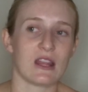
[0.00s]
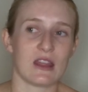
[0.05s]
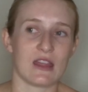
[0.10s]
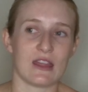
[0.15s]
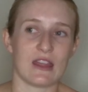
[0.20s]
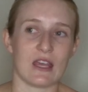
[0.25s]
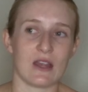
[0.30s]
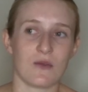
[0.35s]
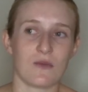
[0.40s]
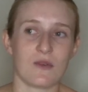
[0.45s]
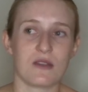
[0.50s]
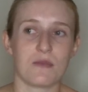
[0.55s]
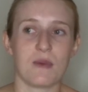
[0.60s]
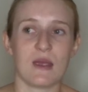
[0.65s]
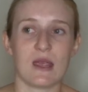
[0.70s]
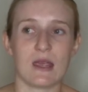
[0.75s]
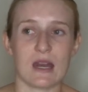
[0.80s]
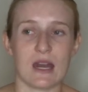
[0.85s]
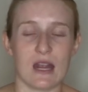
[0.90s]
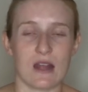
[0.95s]
the thing with
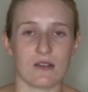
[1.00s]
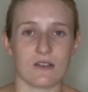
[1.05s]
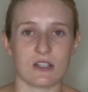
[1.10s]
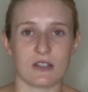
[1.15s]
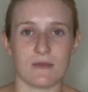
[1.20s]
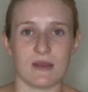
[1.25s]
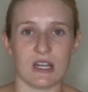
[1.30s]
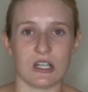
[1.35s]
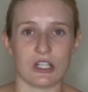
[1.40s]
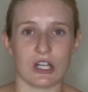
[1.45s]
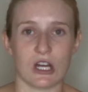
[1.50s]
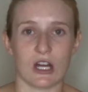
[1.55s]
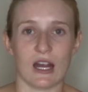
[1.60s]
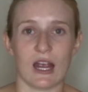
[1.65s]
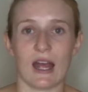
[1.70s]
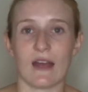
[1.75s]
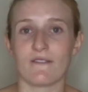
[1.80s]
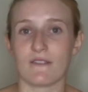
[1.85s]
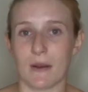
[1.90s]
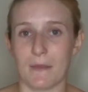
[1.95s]
being an English major
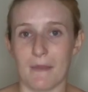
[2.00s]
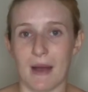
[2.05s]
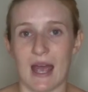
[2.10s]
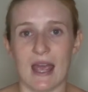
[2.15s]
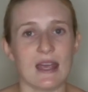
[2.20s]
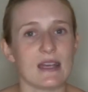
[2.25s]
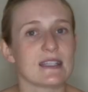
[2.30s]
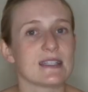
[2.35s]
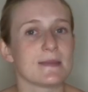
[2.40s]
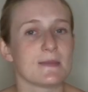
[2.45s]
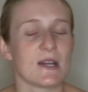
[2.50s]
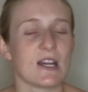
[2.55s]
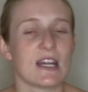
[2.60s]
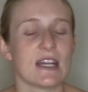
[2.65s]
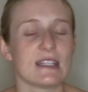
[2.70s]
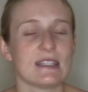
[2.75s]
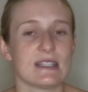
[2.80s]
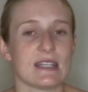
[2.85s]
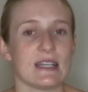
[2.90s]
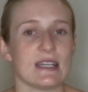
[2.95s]
from my
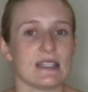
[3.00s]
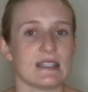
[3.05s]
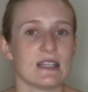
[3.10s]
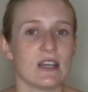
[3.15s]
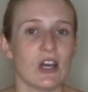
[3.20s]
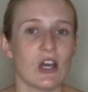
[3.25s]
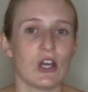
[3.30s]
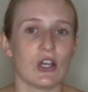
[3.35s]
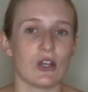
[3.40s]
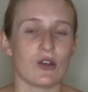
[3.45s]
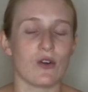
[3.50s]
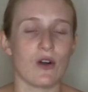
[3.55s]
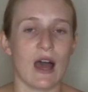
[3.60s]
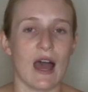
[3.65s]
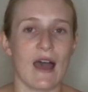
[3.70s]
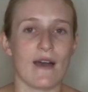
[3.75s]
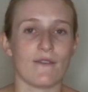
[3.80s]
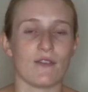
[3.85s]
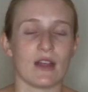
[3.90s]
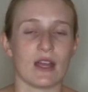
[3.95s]
experience is you'll
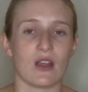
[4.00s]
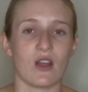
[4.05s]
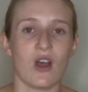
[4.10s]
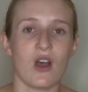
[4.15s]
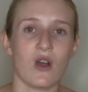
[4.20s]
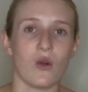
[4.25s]
have like